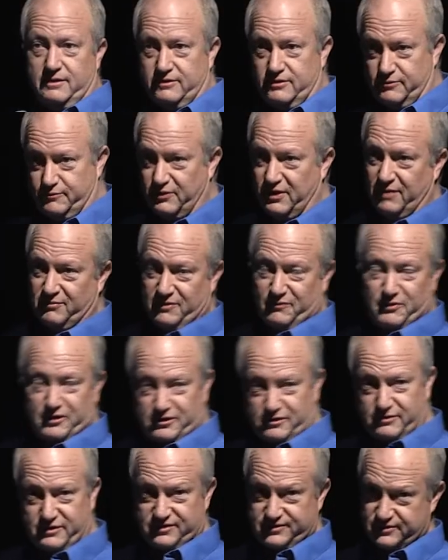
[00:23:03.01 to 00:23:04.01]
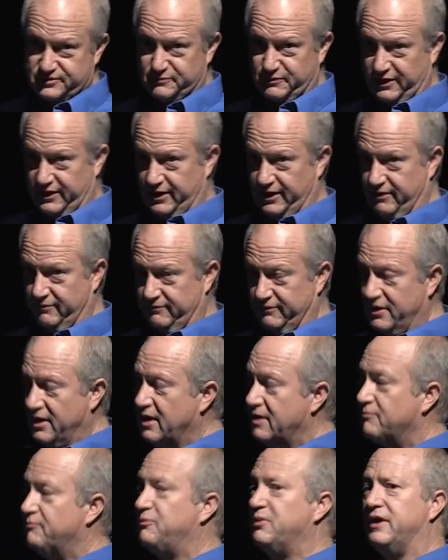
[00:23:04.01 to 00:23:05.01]
you're probably pretty good at this by now,
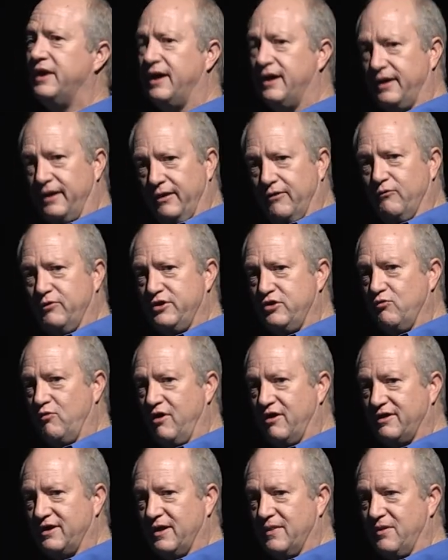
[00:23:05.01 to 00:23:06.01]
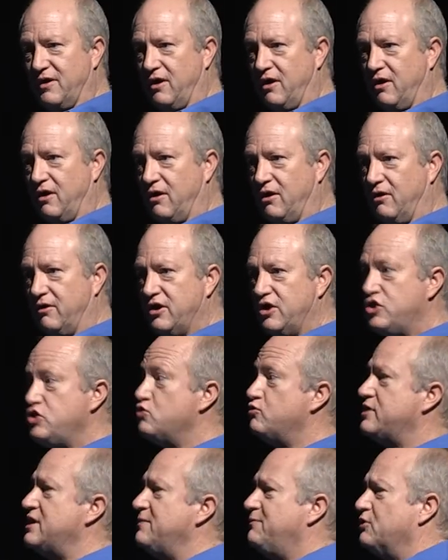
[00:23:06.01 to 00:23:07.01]
but when you walk down the hall,
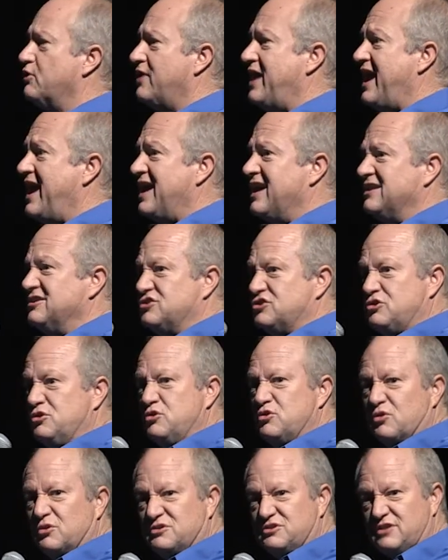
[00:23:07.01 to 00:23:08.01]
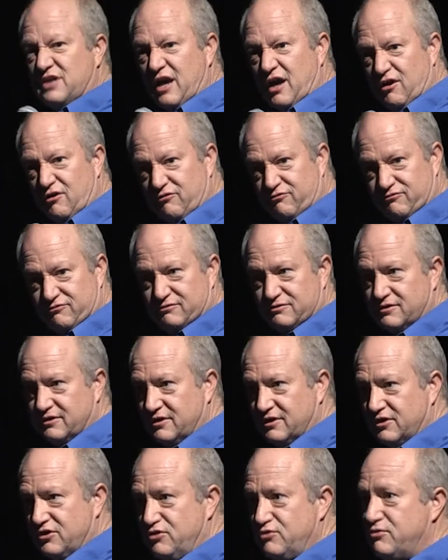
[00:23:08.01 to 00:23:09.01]
you keep your hands to yourself.
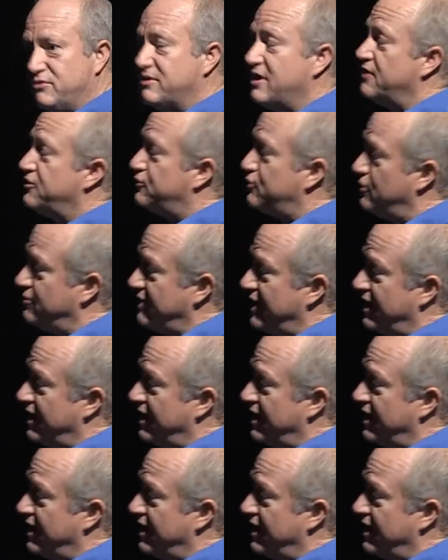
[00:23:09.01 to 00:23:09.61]
You do not throw